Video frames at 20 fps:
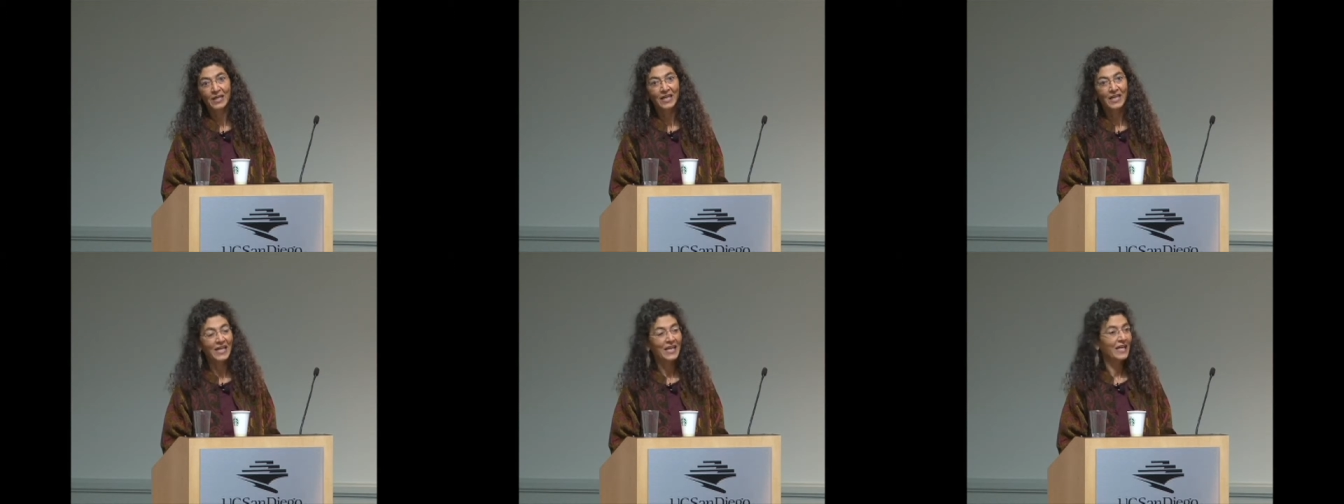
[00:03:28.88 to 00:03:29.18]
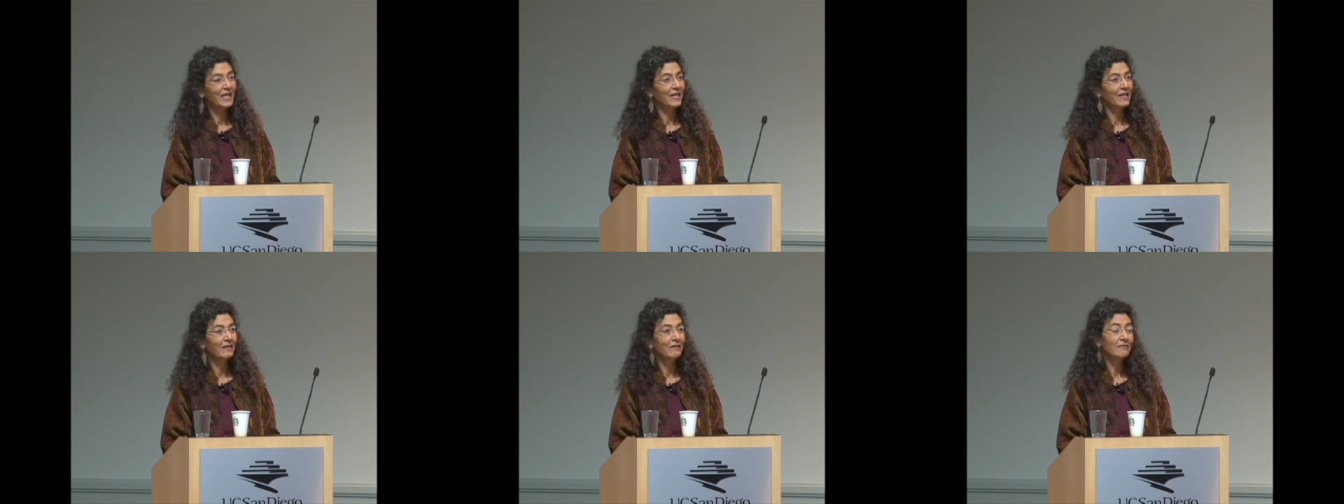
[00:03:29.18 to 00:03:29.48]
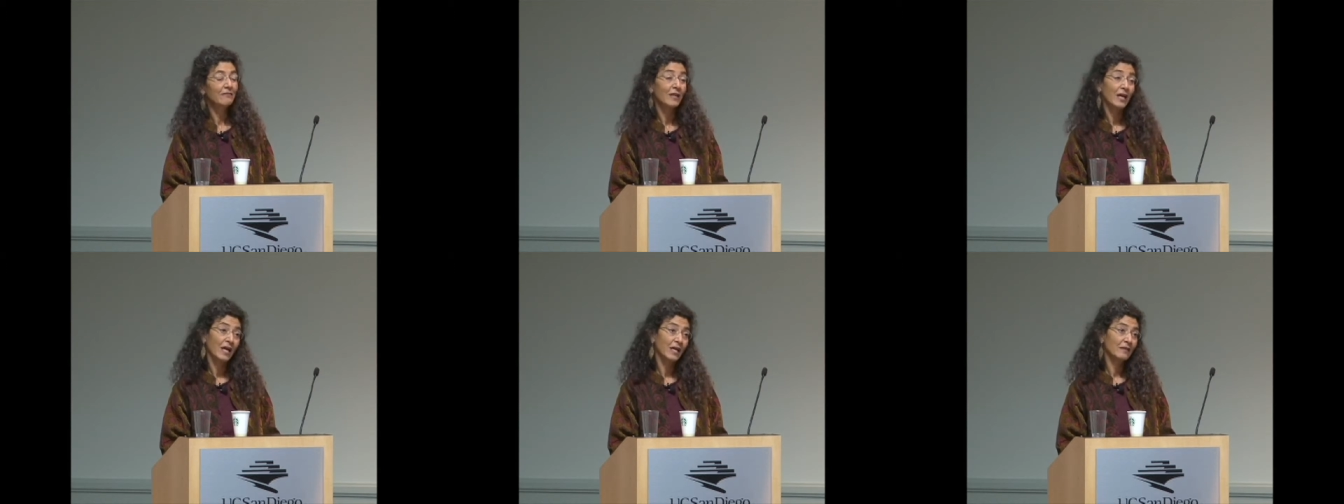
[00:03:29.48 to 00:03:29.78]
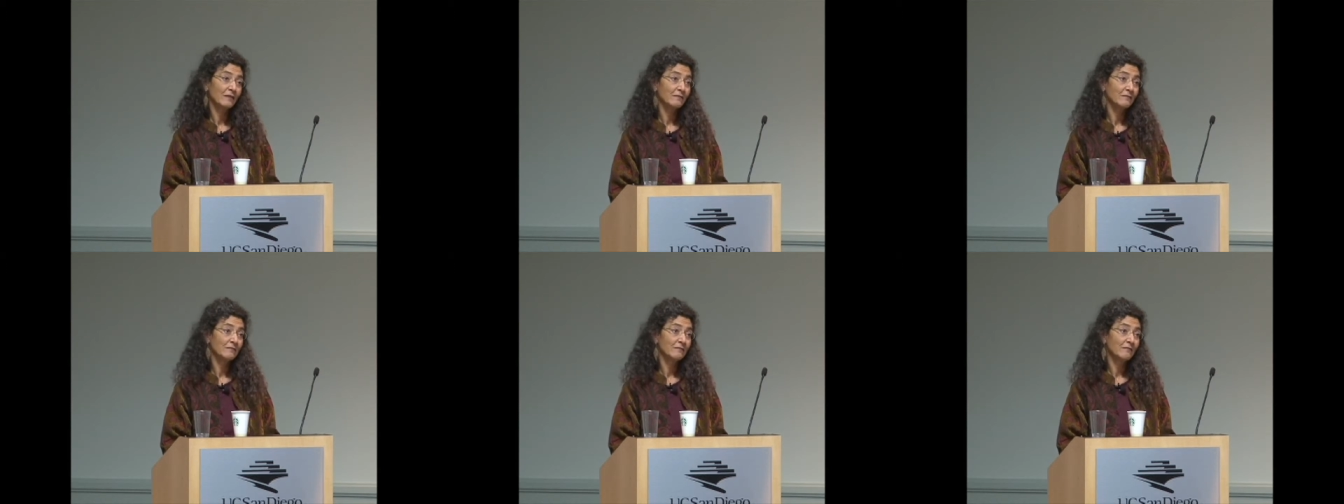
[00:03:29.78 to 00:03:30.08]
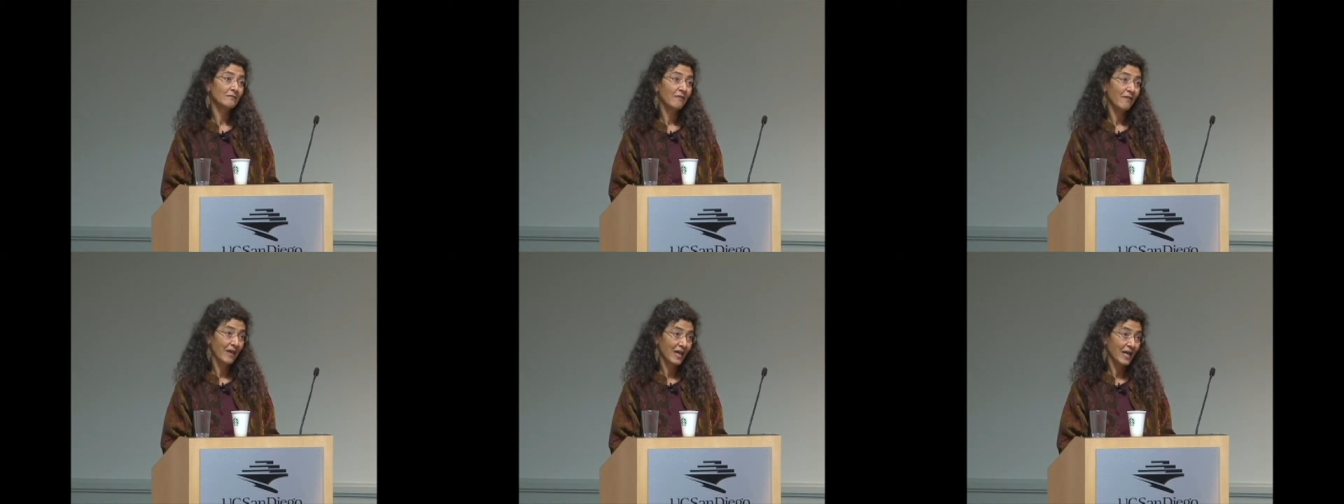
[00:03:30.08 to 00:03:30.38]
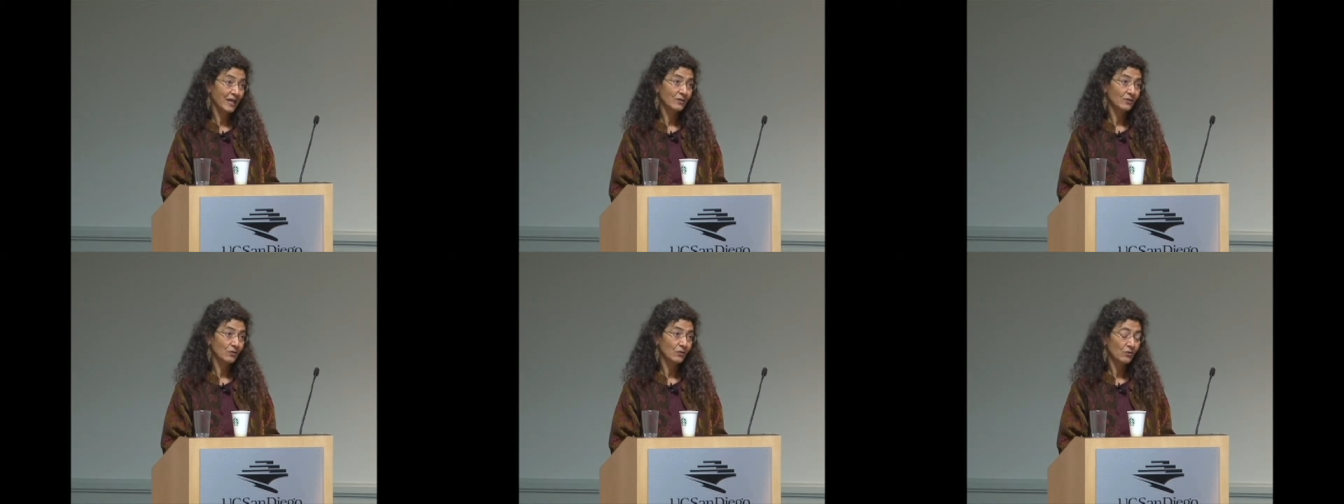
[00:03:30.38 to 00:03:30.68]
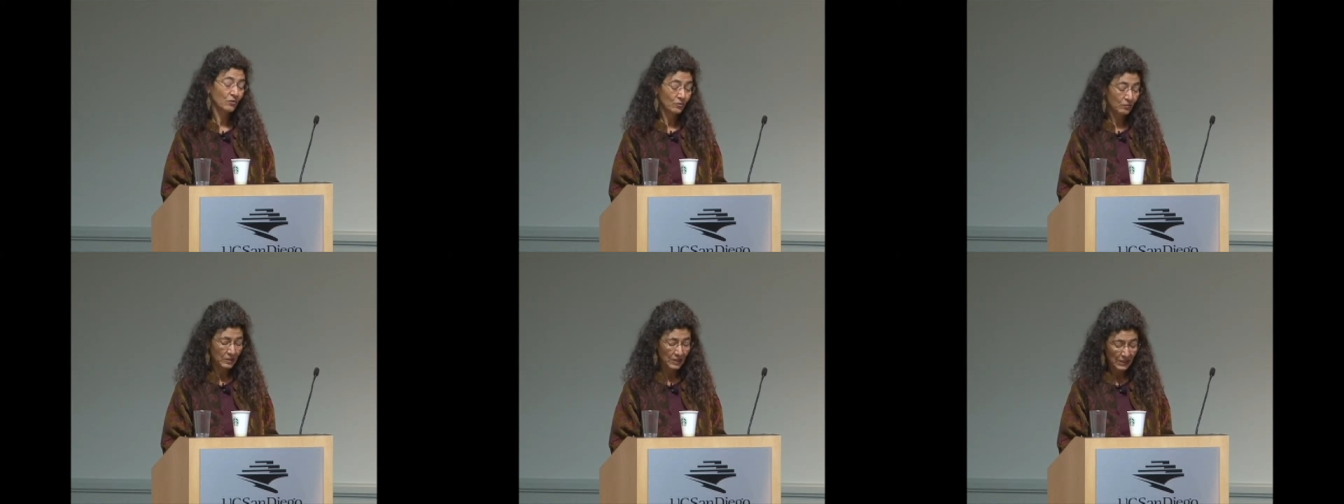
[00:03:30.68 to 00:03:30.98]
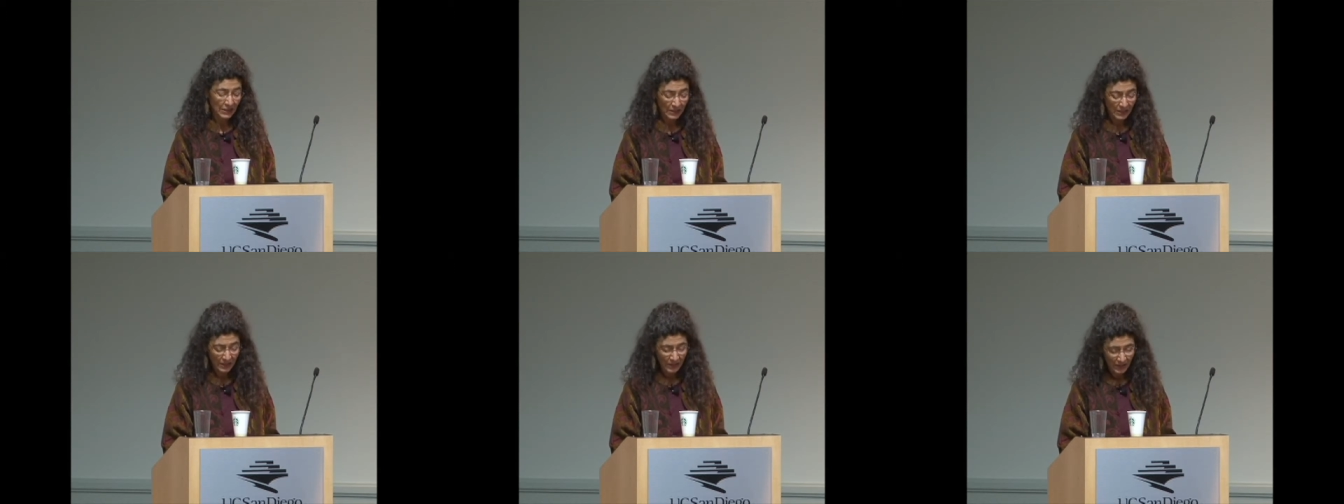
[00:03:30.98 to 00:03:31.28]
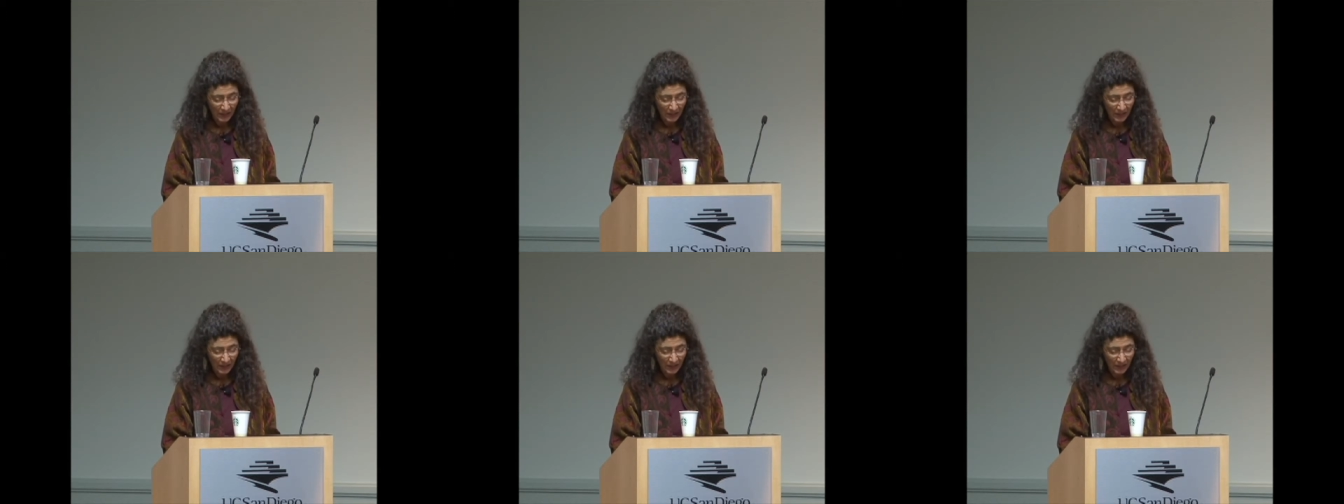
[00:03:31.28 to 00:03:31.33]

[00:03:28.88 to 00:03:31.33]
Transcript: and not that only